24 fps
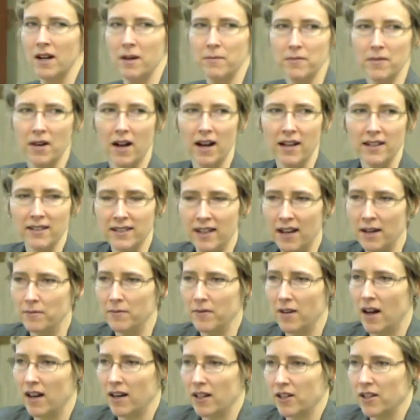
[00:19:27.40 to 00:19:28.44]

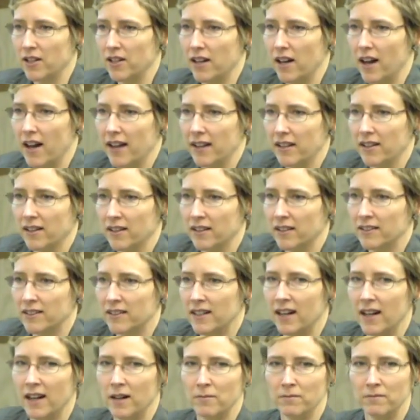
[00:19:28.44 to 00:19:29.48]
not a good hiker,
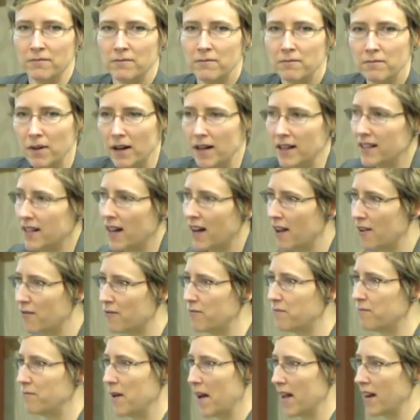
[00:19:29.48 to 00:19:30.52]
but
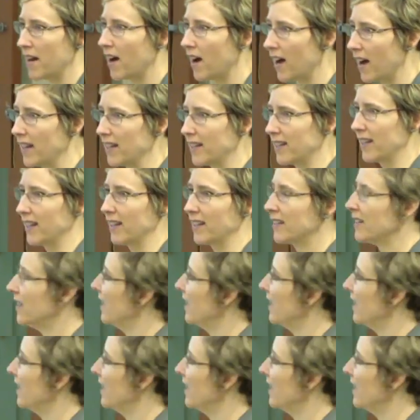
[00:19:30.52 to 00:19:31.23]
I've been hiking